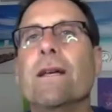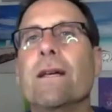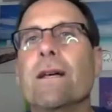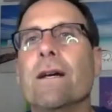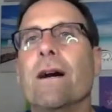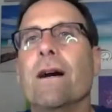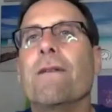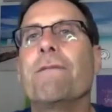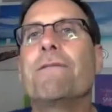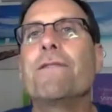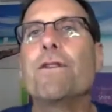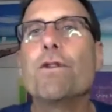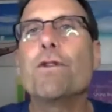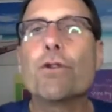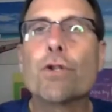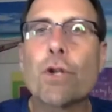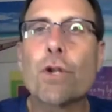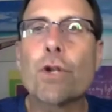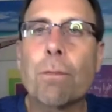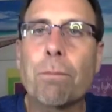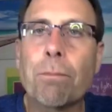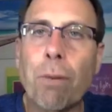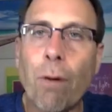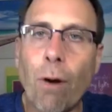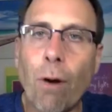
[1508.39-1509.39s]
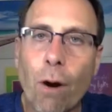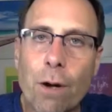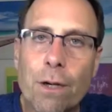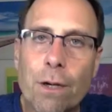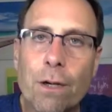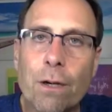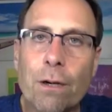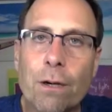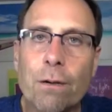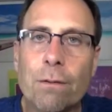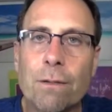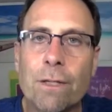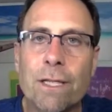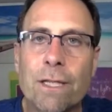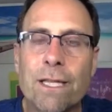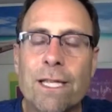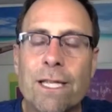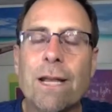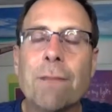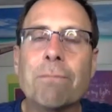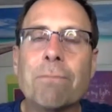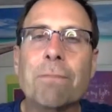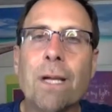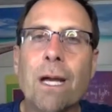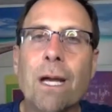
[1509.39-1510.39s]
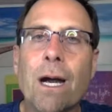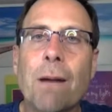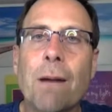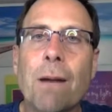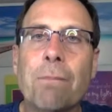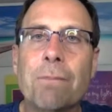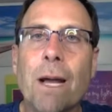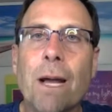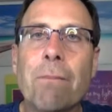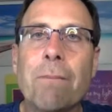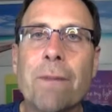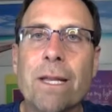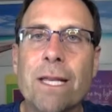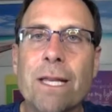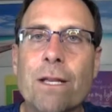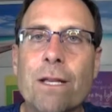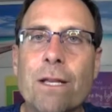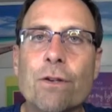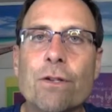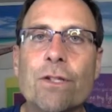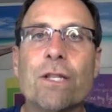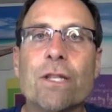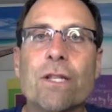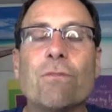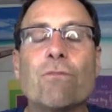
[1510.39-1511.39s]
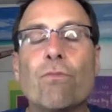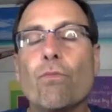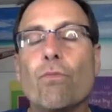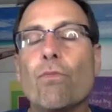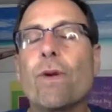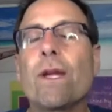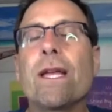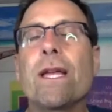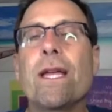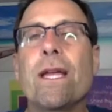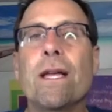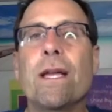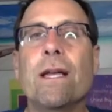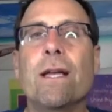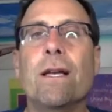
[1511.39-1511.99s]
a future partner in the upcoming years. And we